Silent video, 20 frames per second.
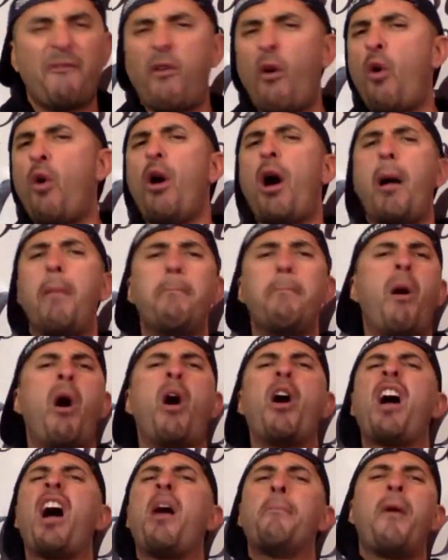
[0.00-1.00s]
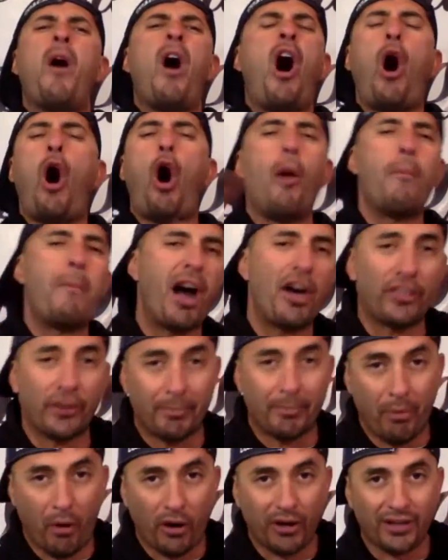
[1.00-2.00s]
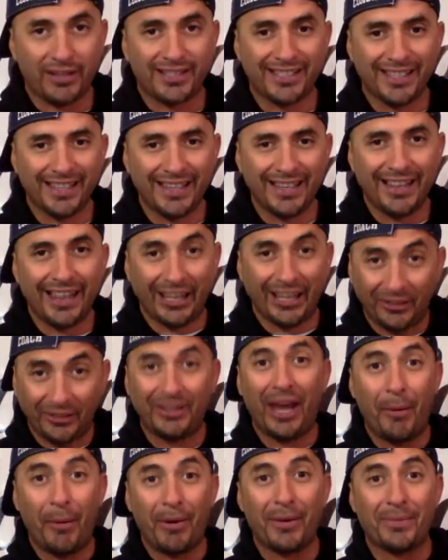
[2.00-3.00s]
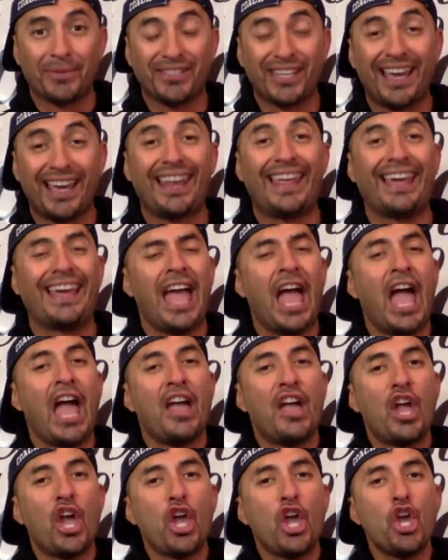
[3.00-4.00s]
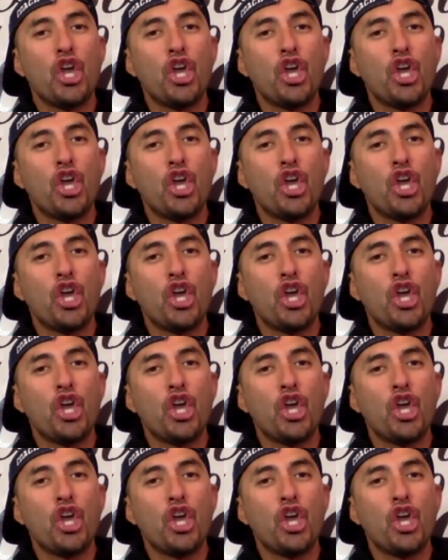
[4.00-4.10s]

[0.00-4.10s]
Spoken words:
before among all my other books. Like, you get what I'm saying? Like,